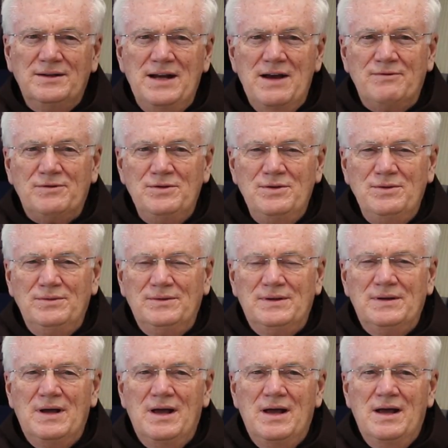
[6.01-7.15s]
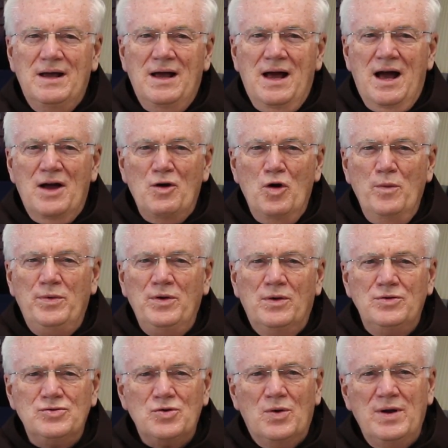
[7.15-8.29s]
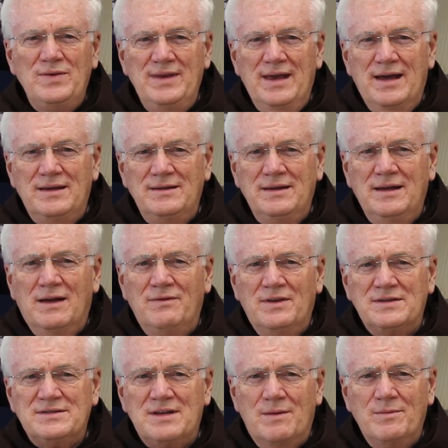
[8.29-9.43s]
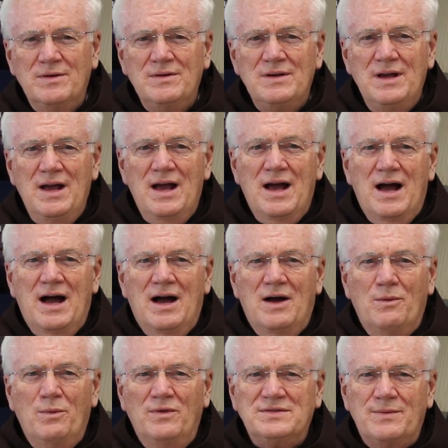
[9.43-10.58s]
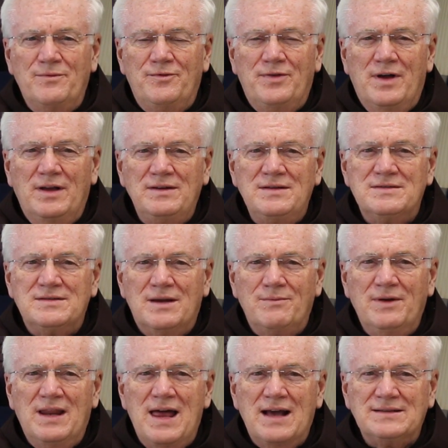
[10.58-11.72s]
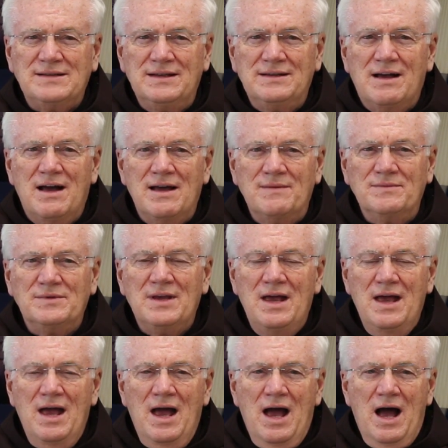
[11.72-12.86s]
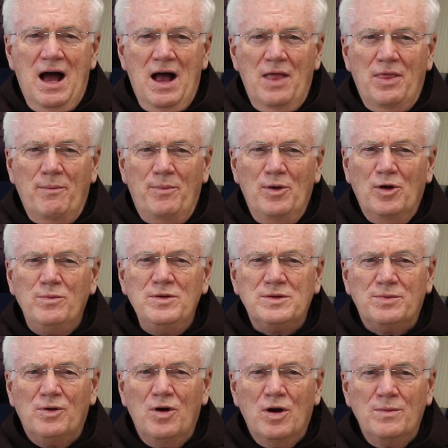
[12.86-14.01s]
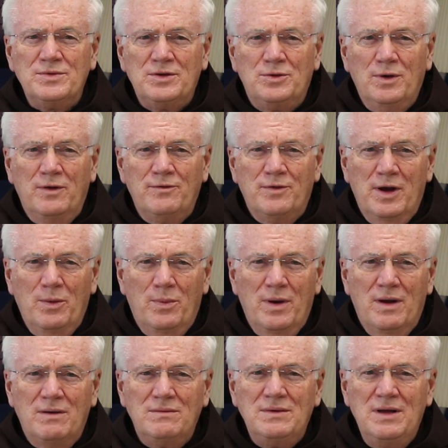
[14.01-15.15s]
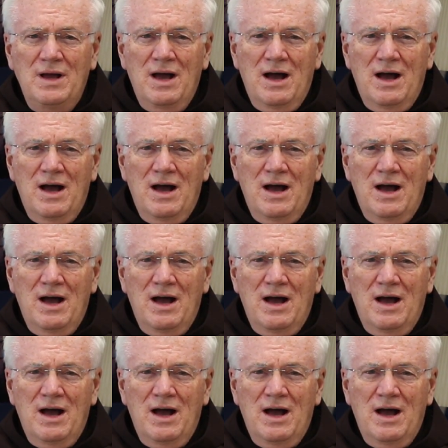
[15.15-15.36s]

Good afternoon. I hope you're enjoying the ending of the summer with some fun and some relaxing times. The pilgrimage programs are doing very well.